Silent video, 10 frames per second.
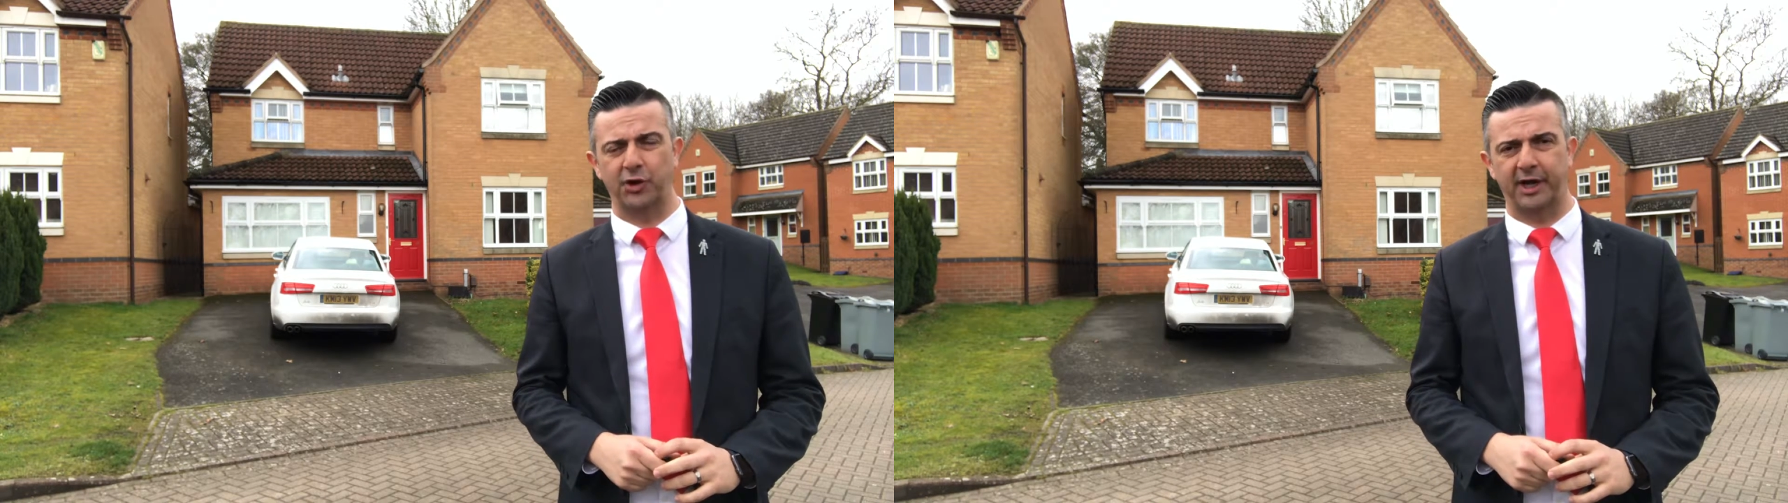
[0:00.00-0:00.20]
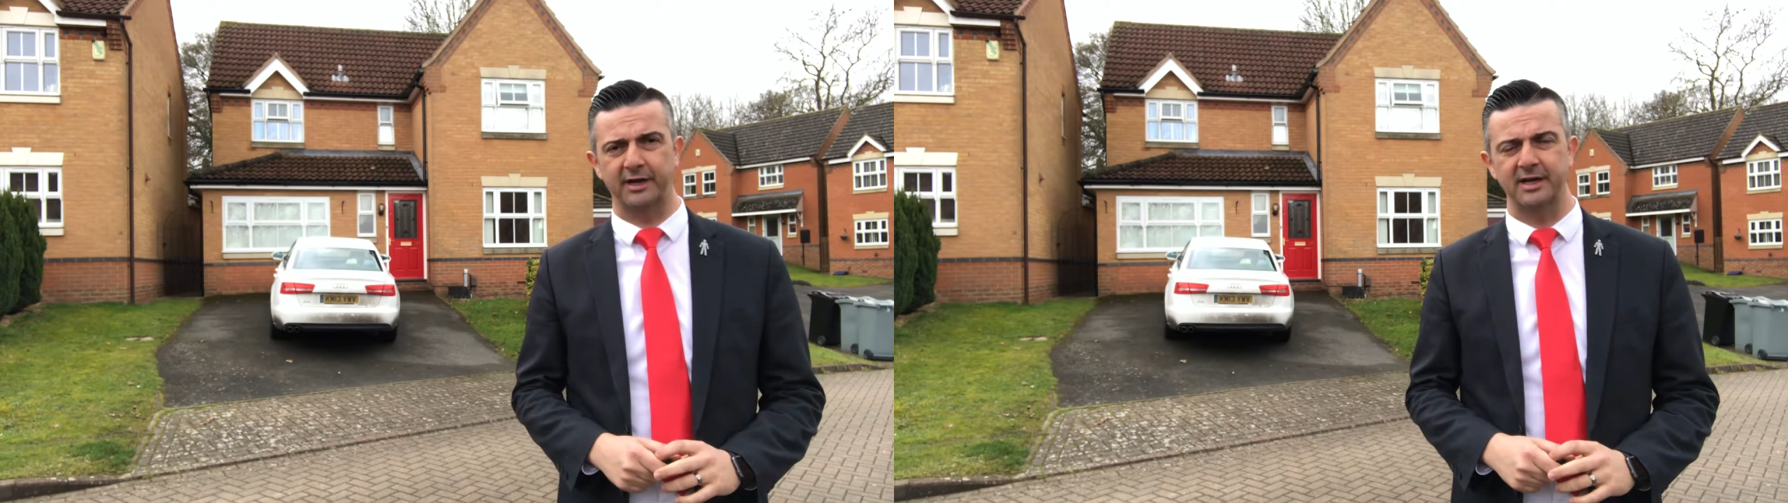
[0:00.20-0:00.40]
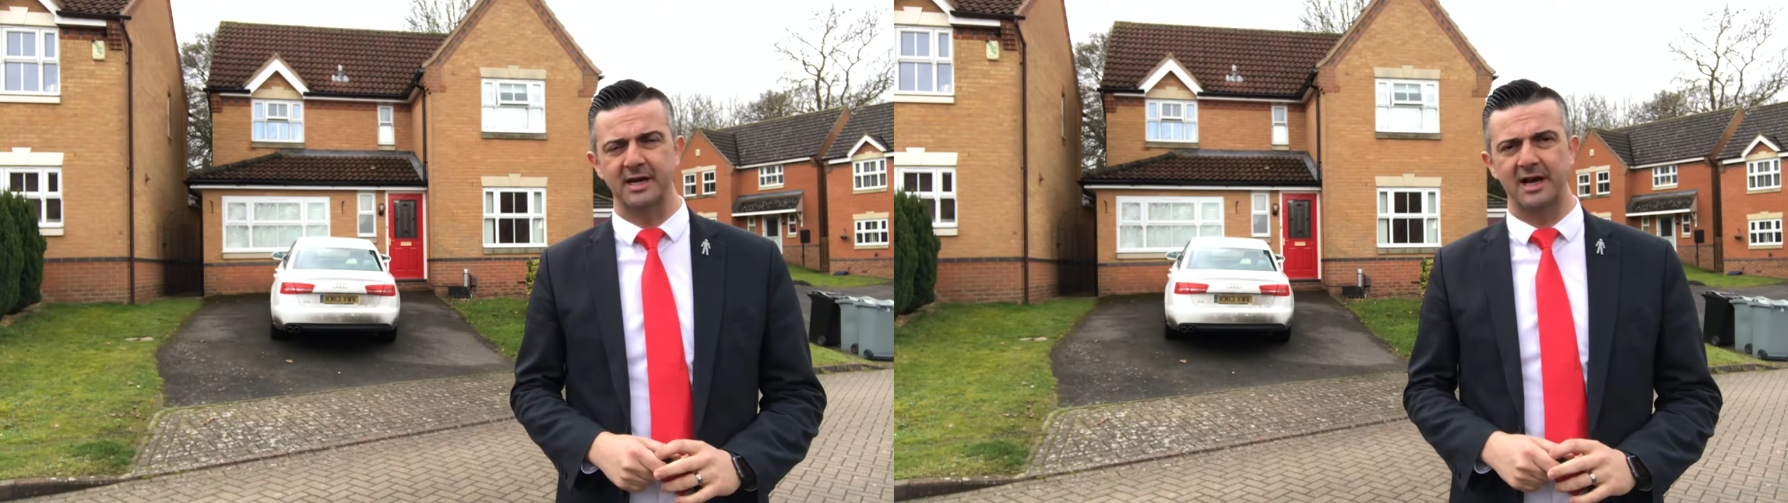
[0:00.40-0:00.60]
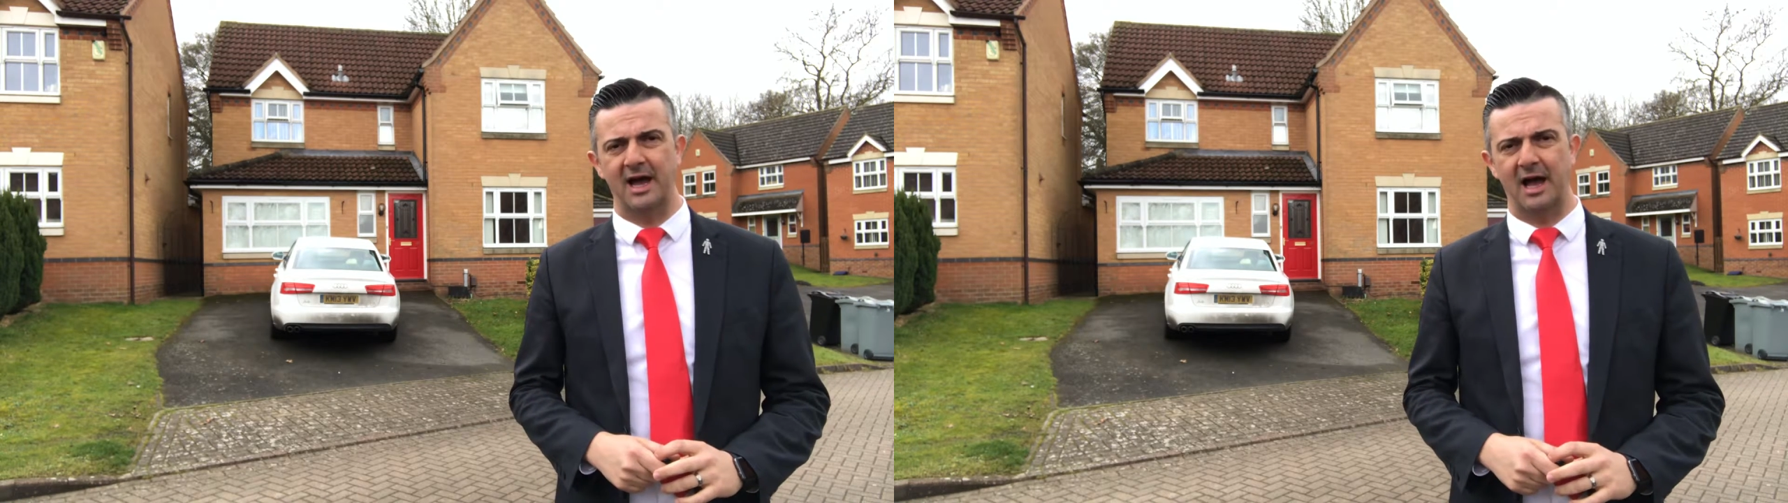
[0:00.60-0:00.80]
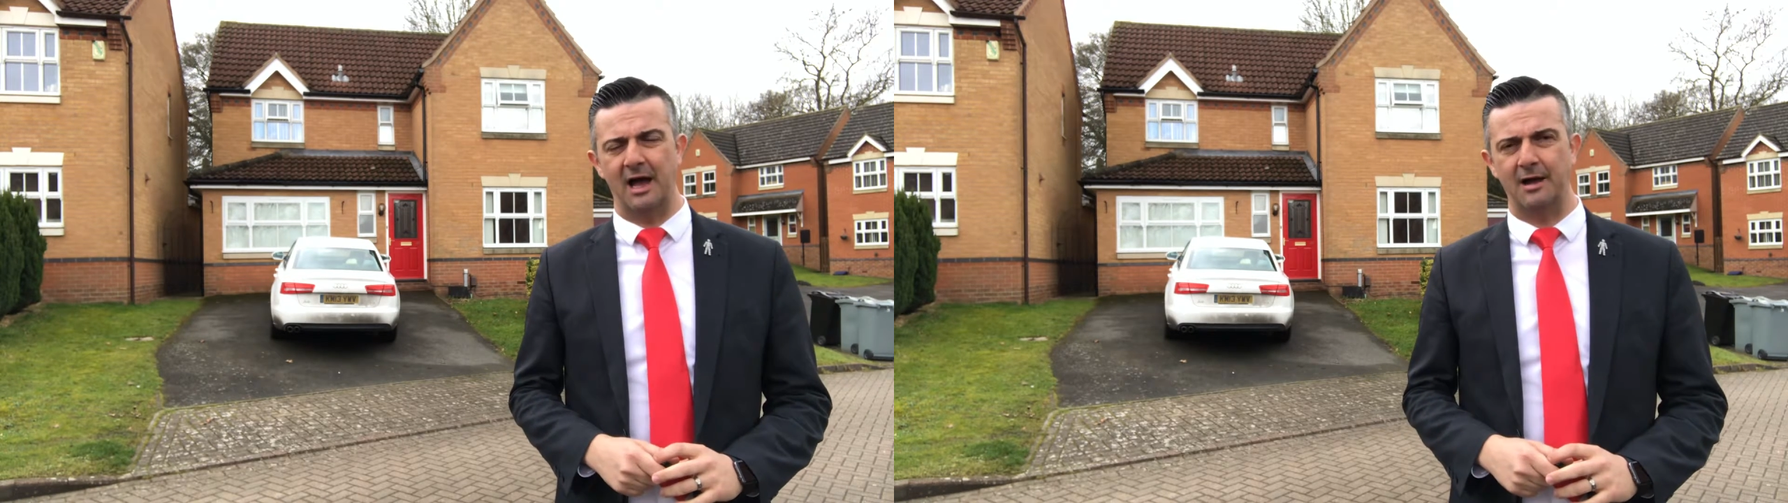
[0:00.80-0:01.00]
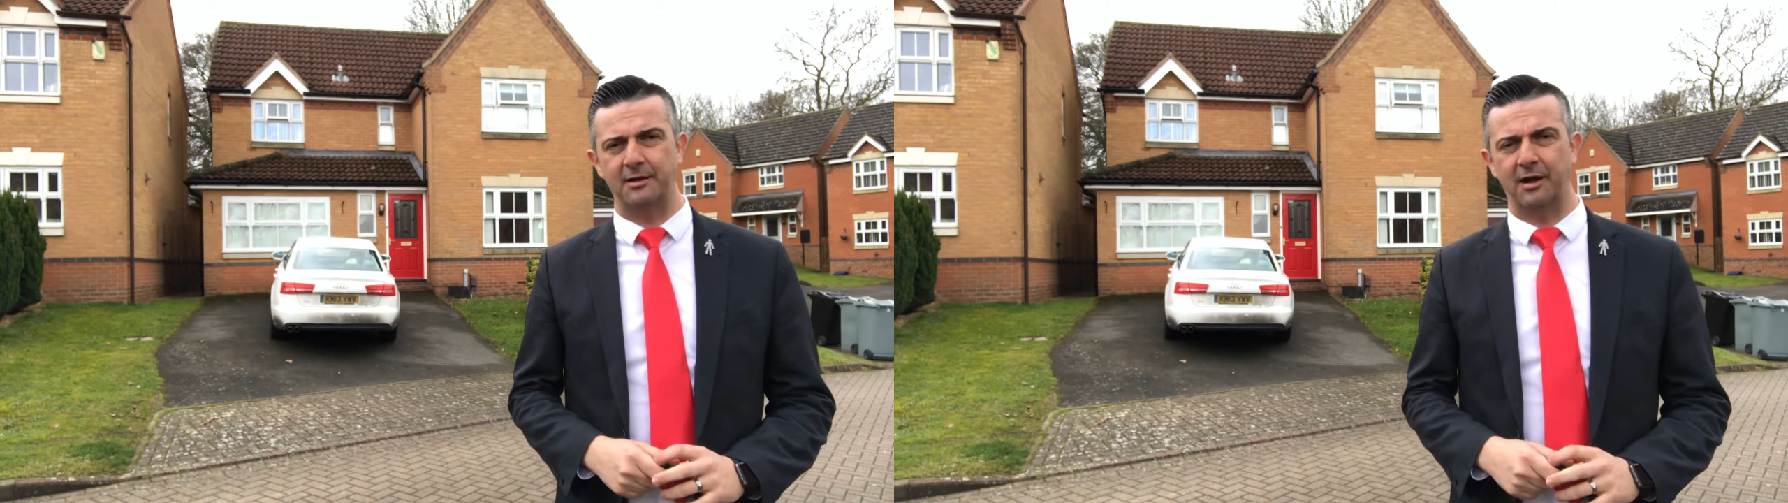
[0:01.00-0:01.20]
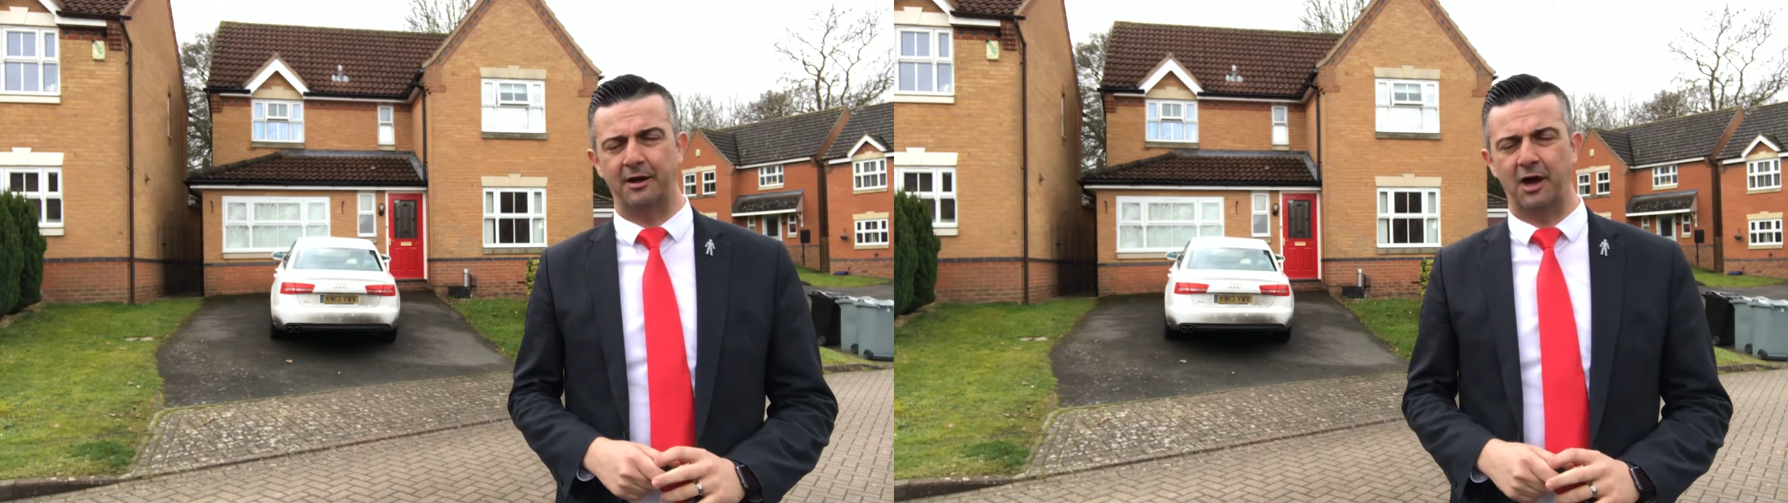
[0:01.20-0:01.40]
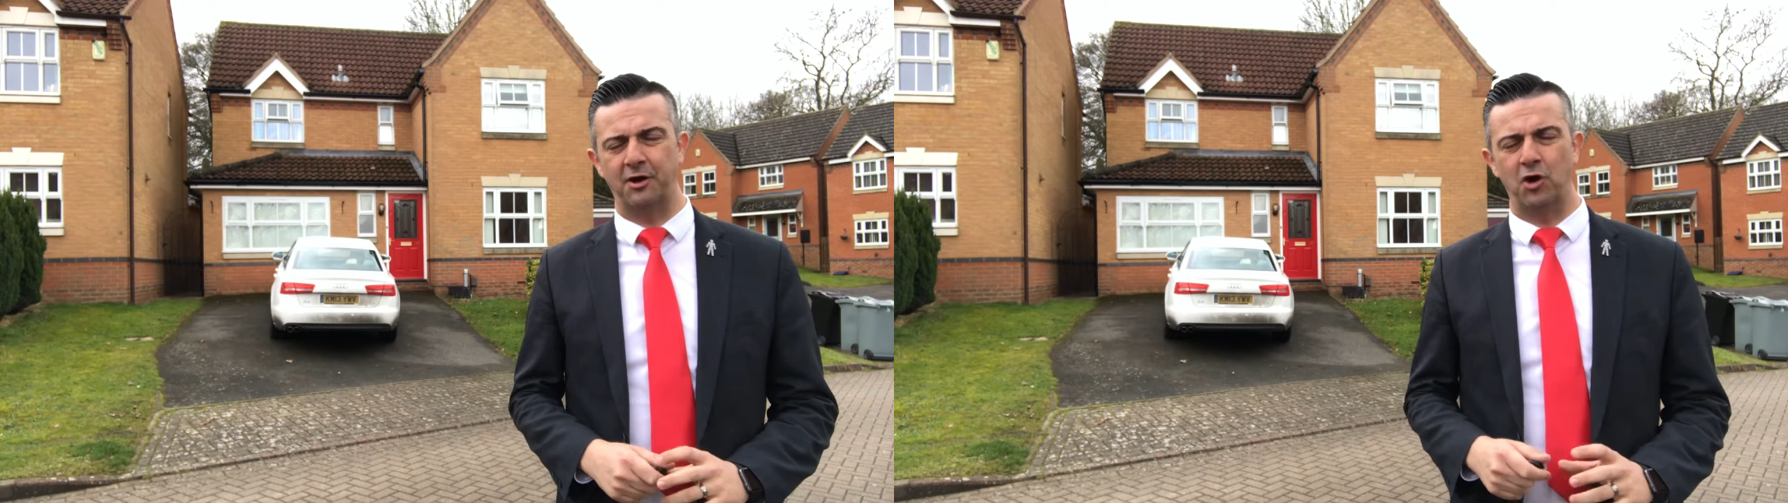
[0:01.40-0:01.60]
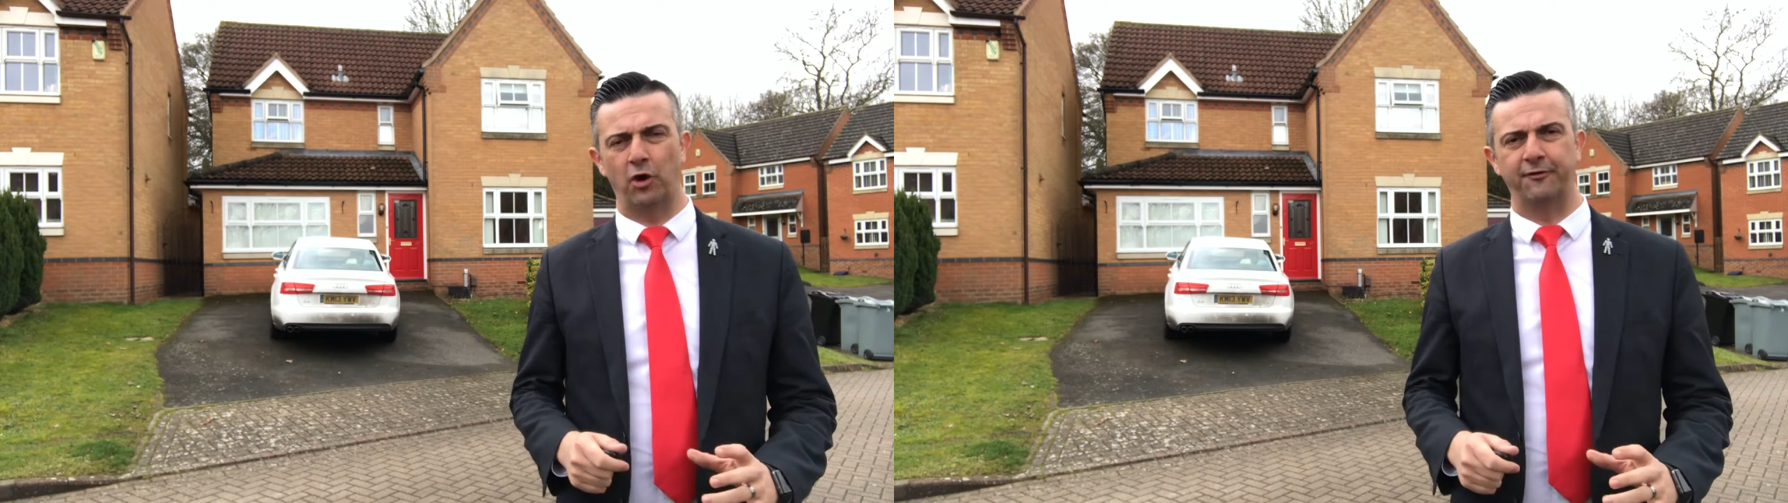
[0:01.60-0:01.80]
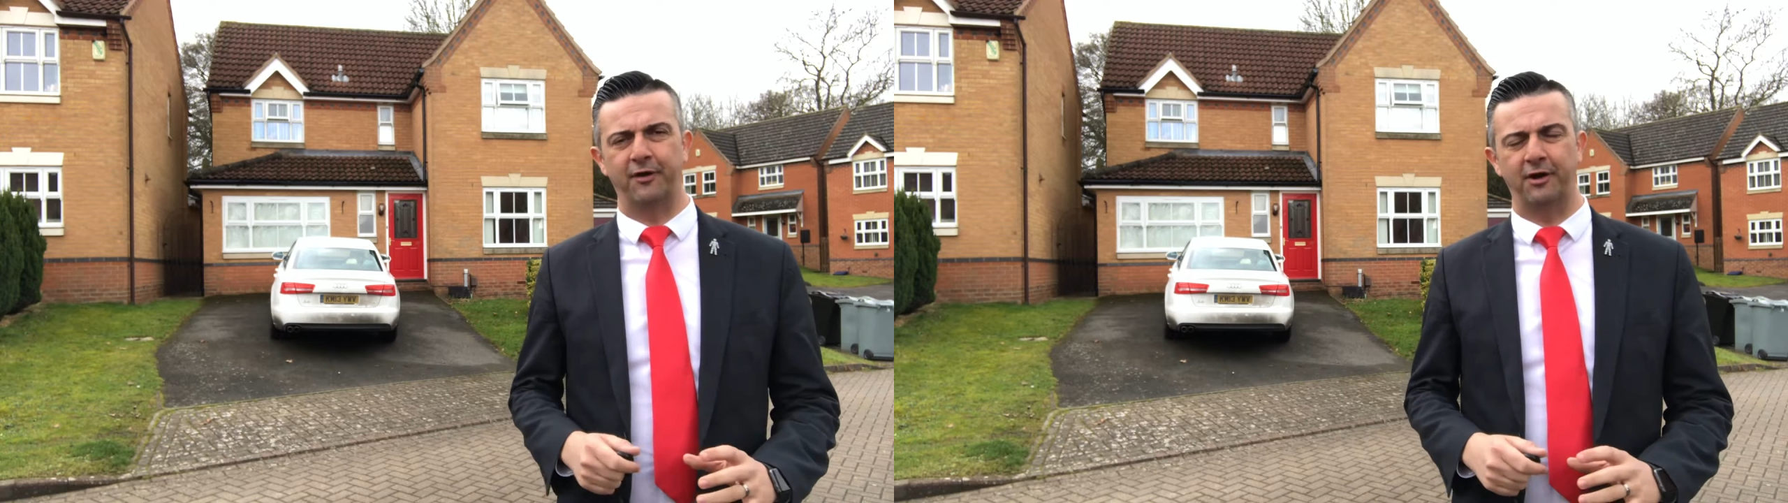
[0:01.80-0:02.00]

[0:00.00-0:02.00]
look at it, and not